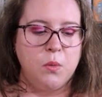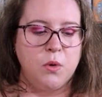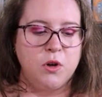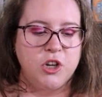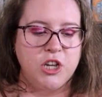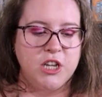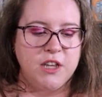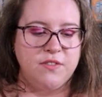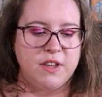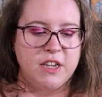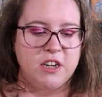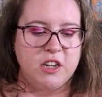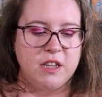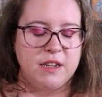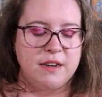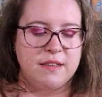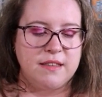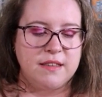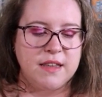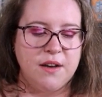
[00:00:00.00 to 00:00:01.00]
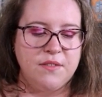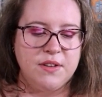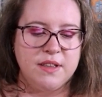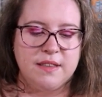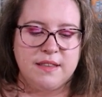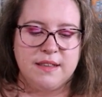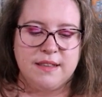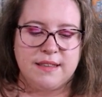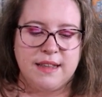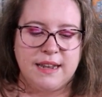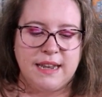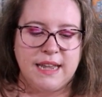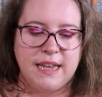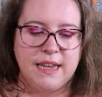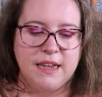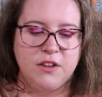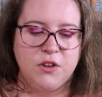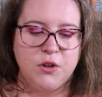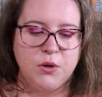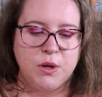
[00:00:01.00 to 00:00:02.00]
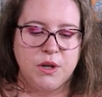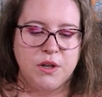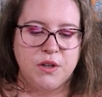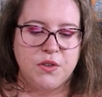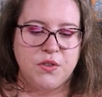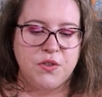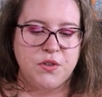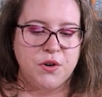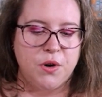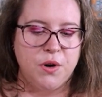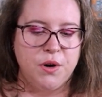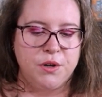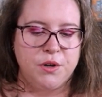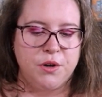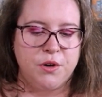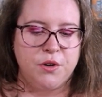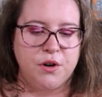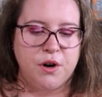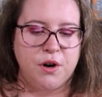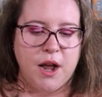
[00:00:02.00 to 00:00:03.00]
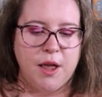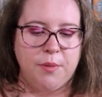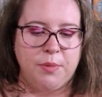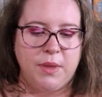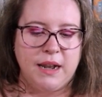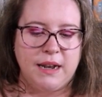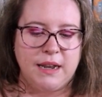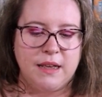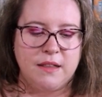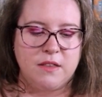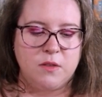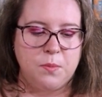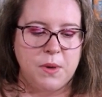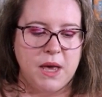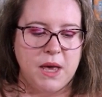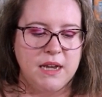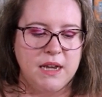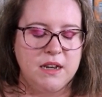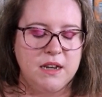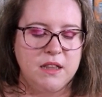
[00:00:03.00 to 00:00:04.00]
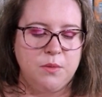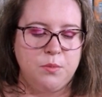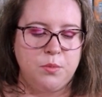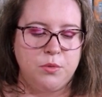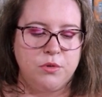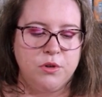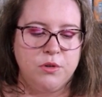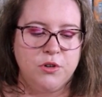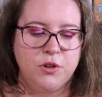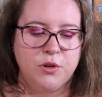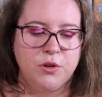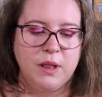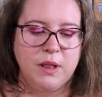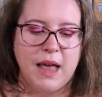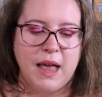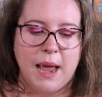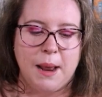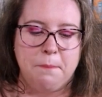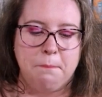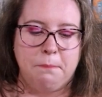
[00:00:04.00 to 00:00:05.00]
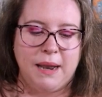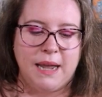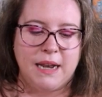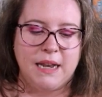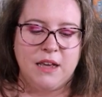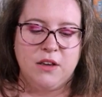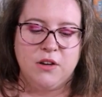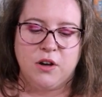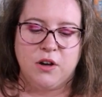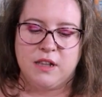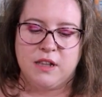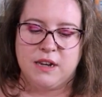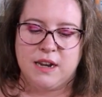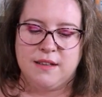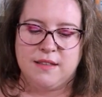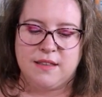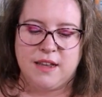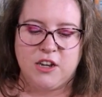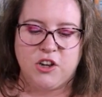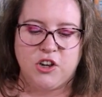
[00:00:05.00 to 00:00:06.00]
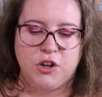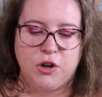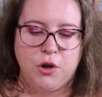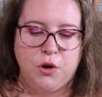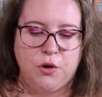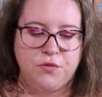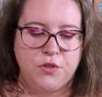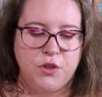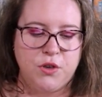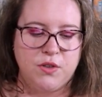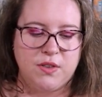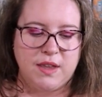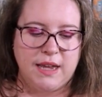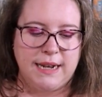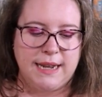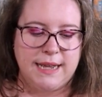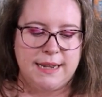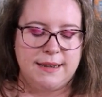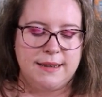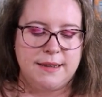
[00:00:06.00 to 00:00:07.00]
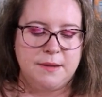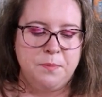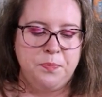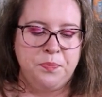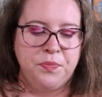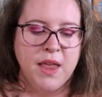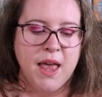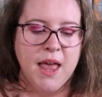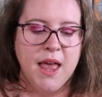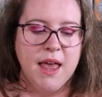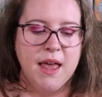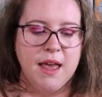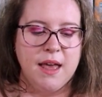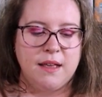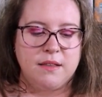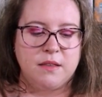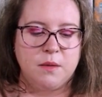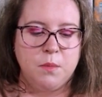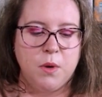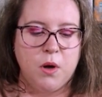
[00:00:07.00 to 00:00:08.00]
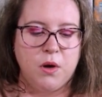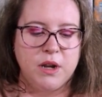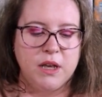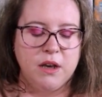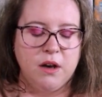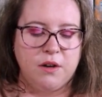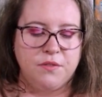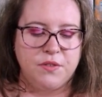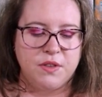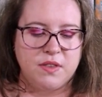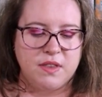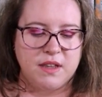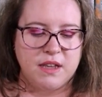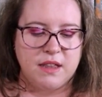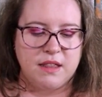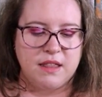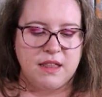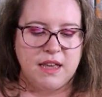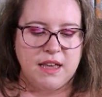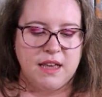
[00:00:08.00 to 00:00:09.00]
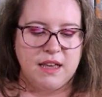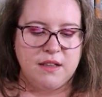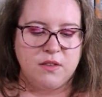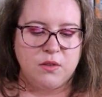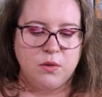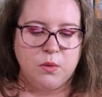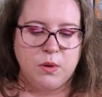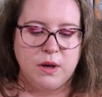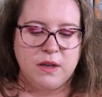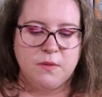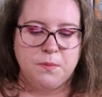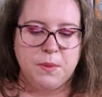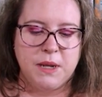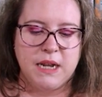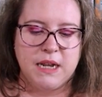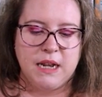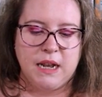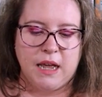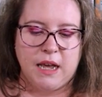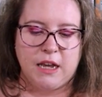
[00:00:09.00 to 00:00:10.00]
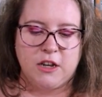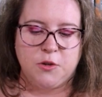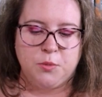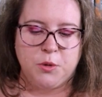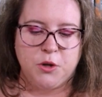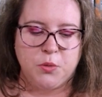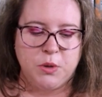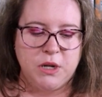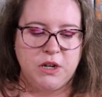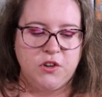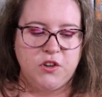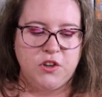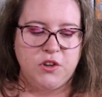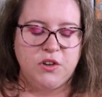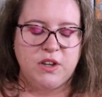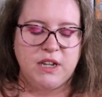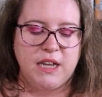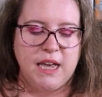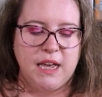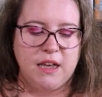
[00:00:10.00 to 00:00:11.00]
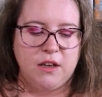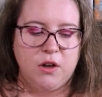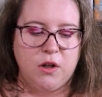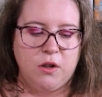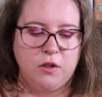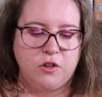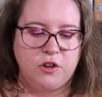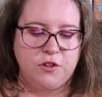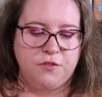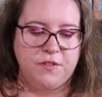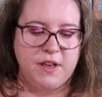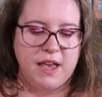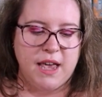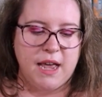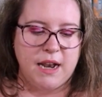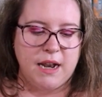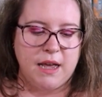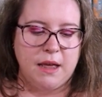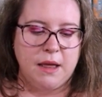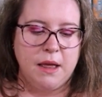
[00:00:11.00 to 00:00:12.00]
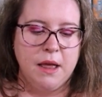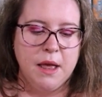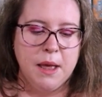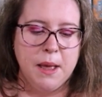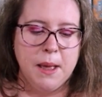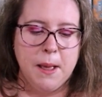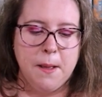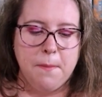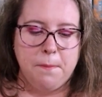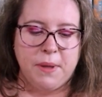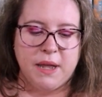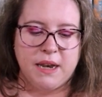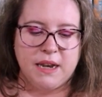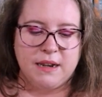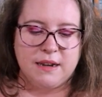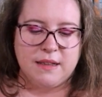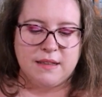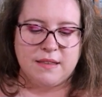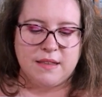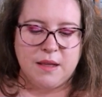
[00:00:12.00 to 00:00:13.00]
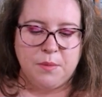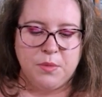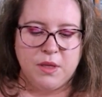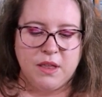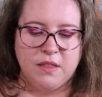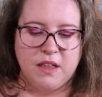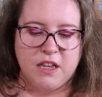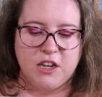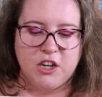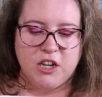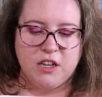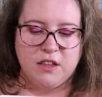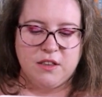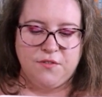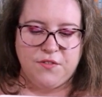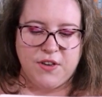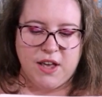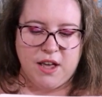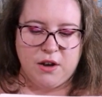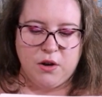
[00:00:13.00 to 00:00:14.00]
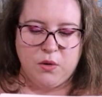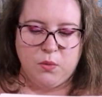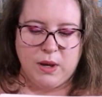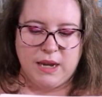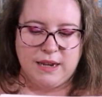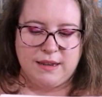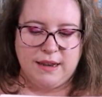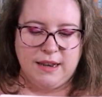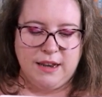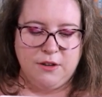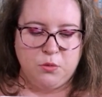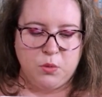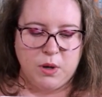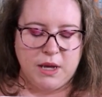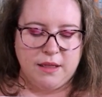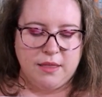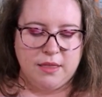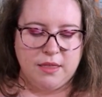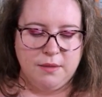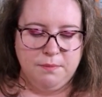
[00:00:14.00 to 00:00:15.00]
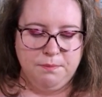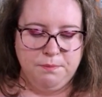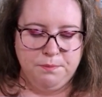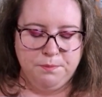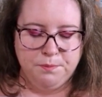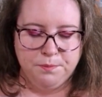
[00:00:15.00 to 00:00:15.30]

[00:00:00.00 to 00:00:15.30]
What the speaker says: What she eventually discovers is a link to a historic crime that leads back to the brutal and bloody colonisation of New Zealand. As a Māori officer, there has always been a clash between duty and culture for Hannah, but it is something that she's found a way to live with.